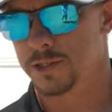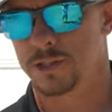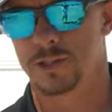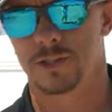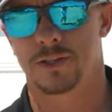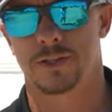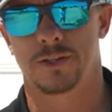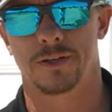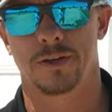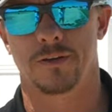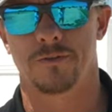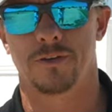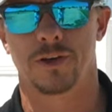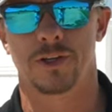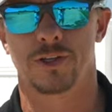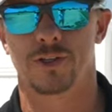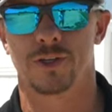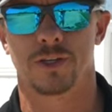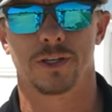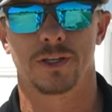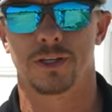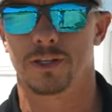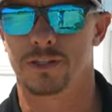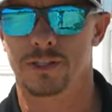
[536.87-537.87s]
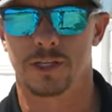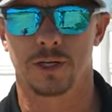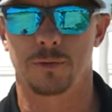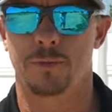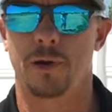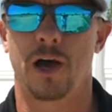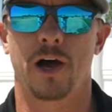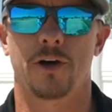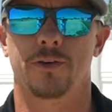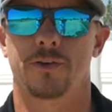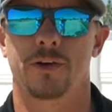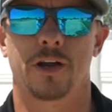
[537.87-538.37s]
it's eventually it's gonna
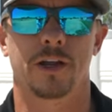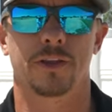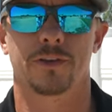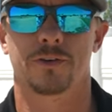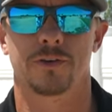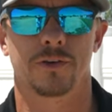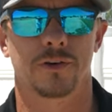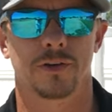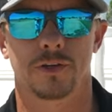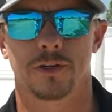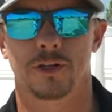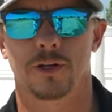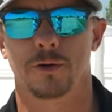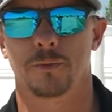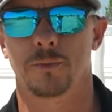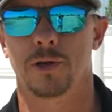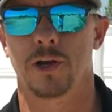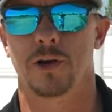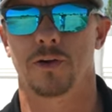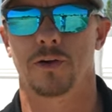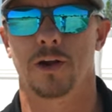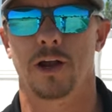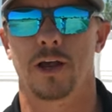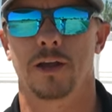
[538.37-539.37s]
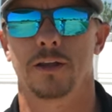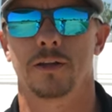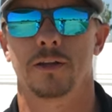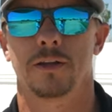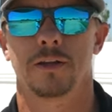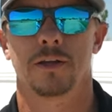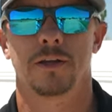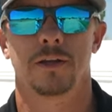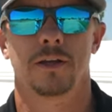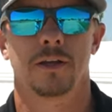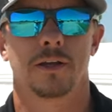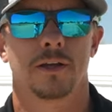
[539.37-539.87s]
pound right through it and it'll be all right.
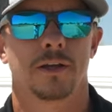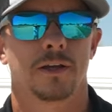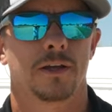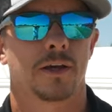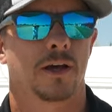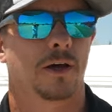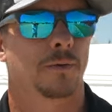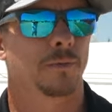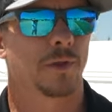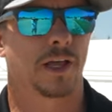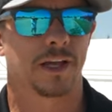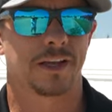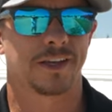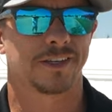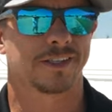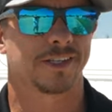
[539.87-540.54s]
Um, like I